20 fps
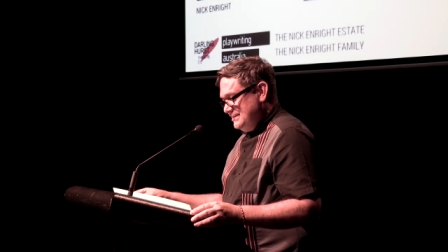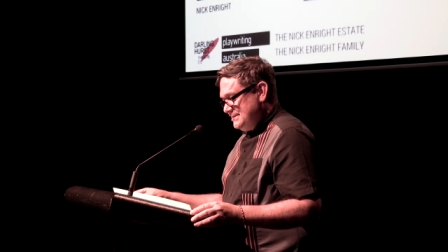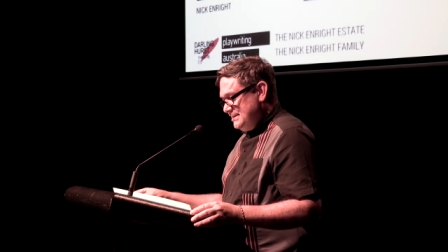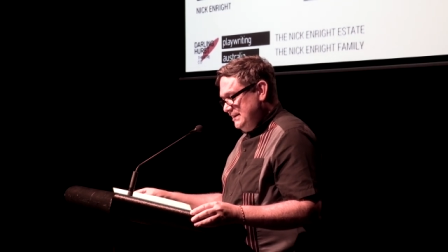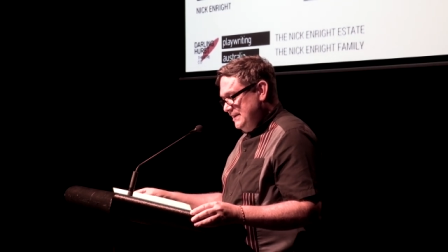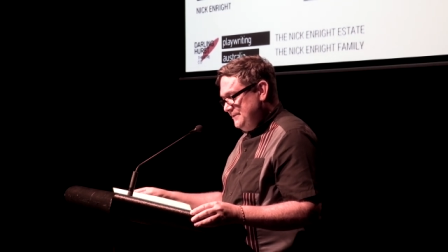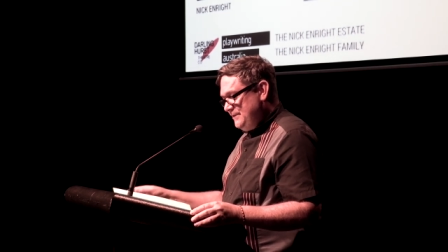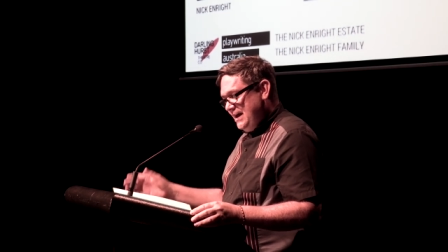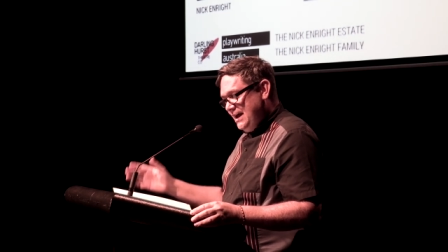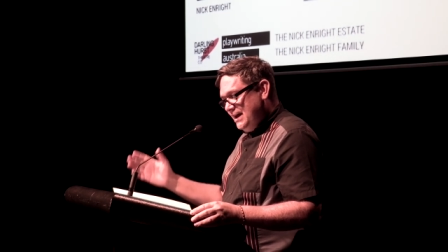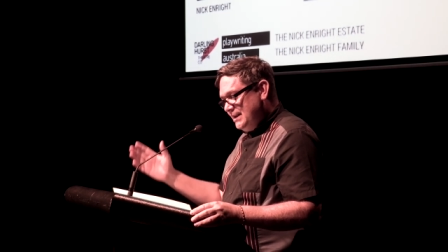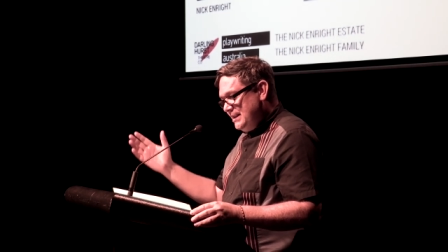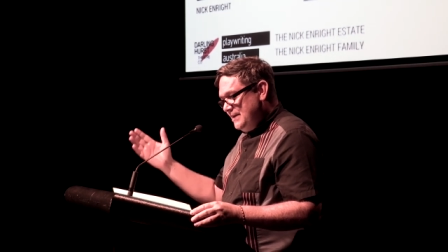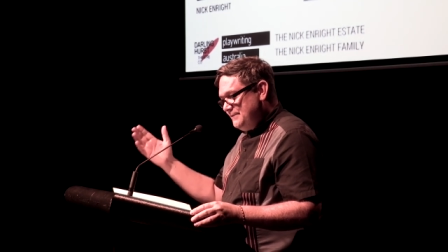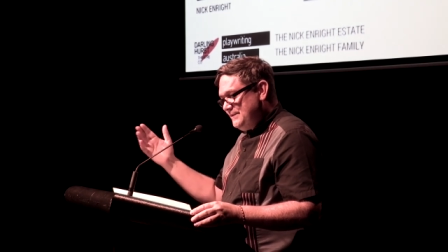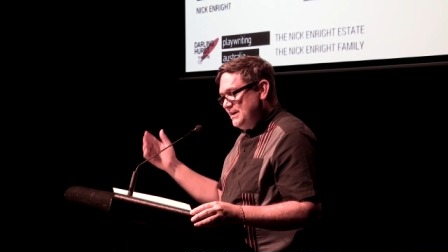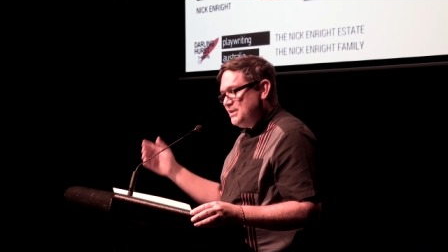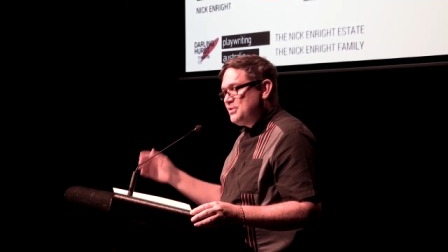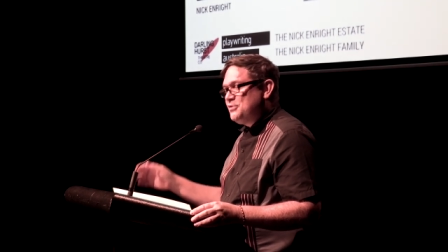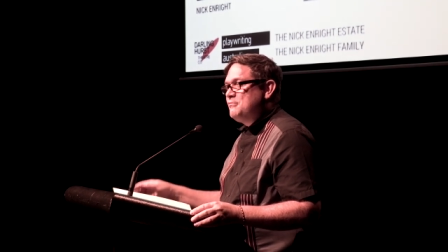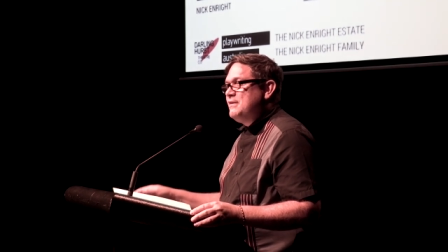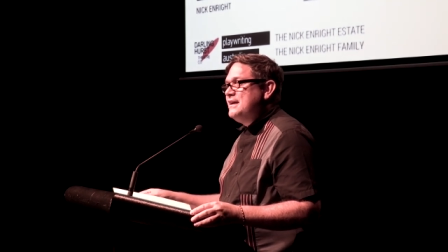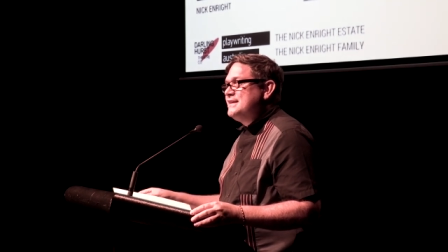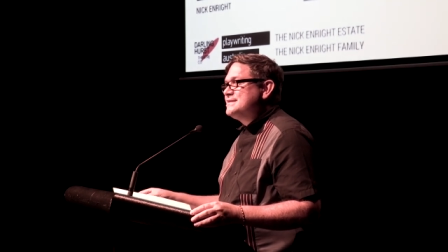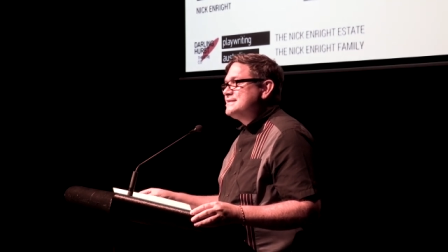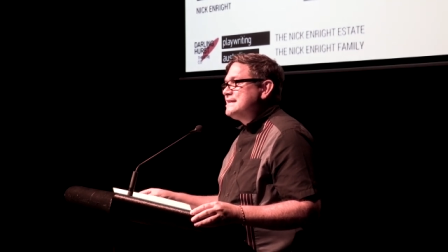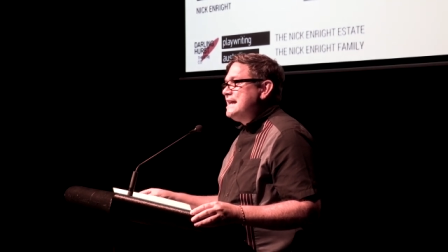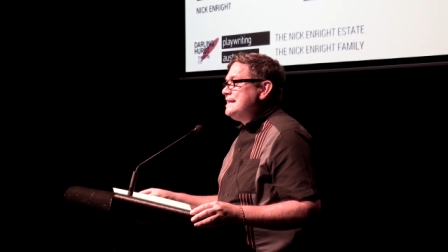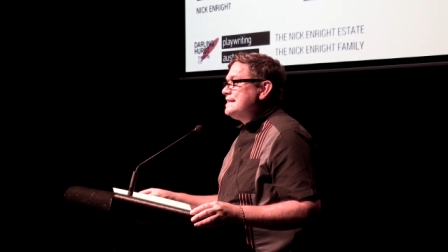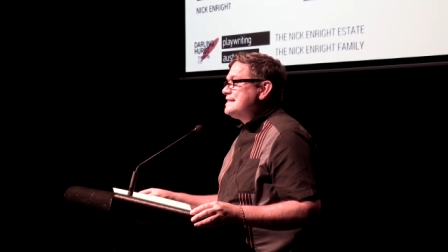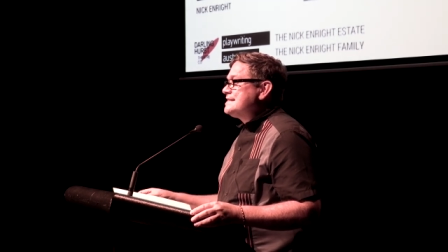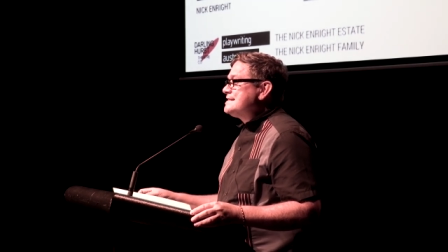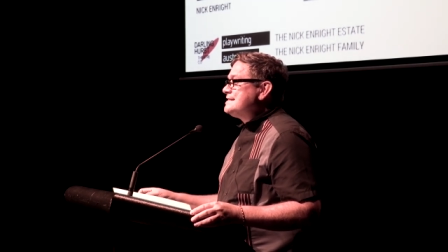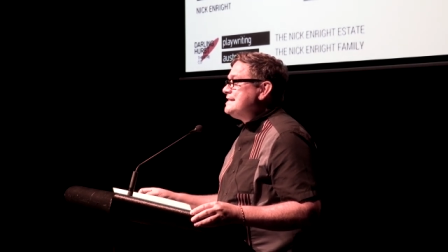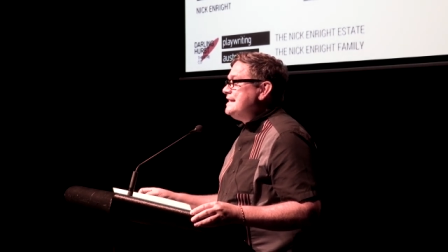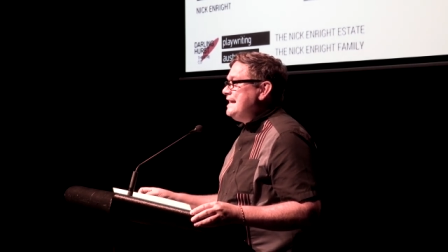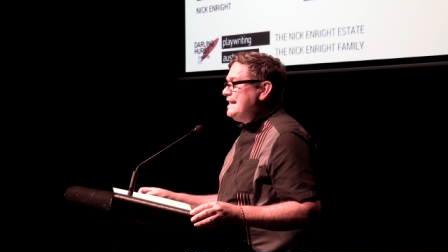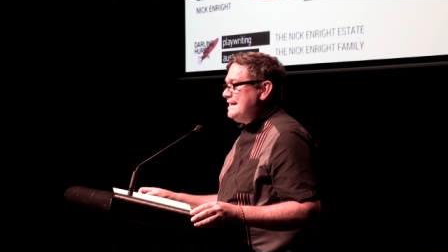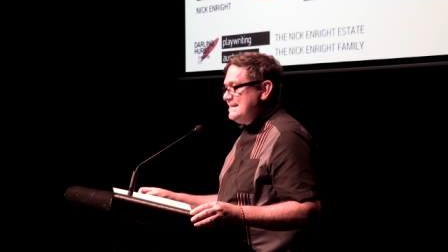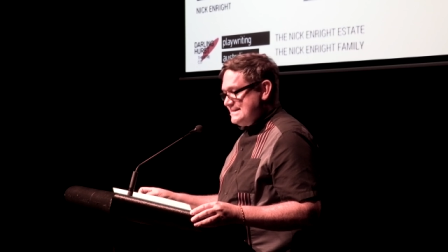deliver a loving caress and a
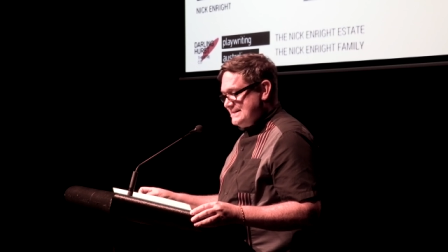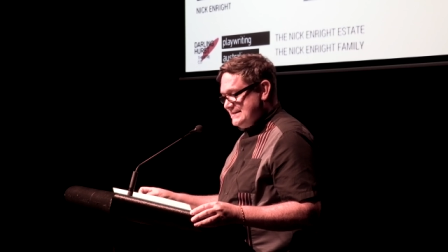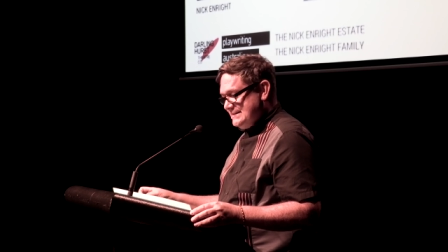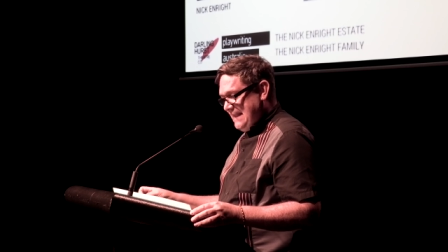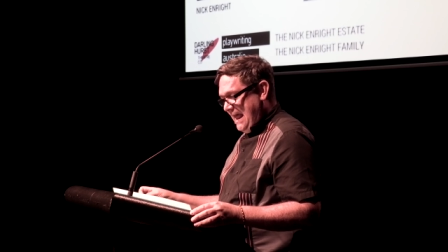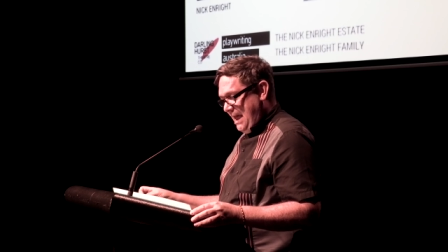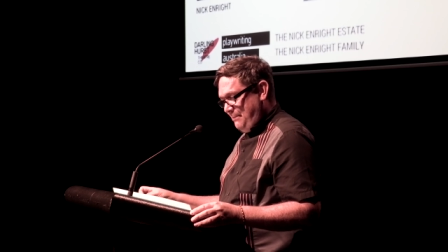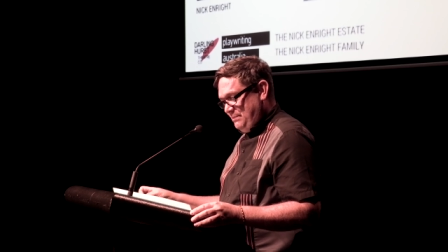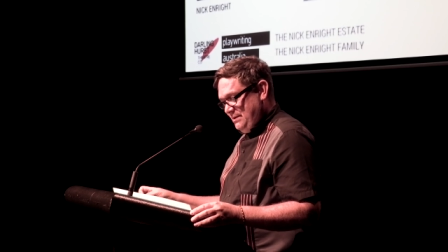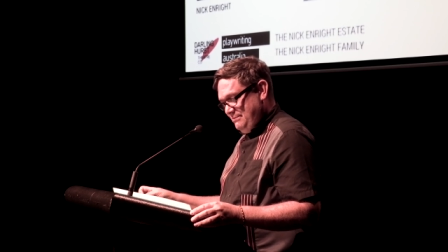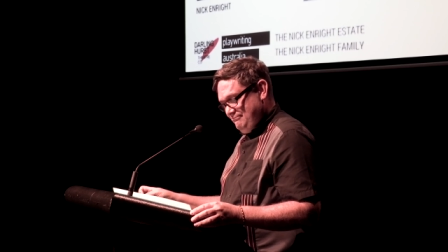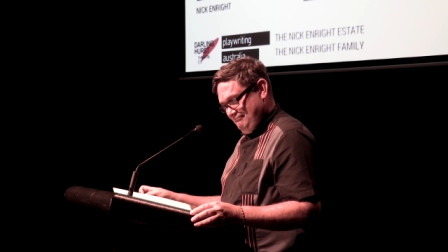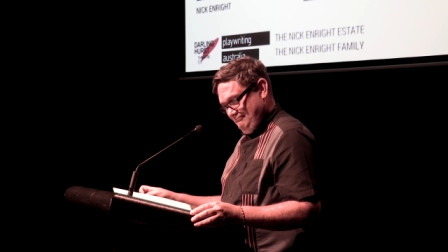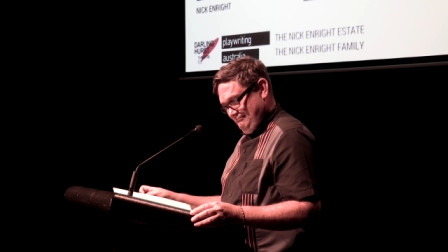stinging slap.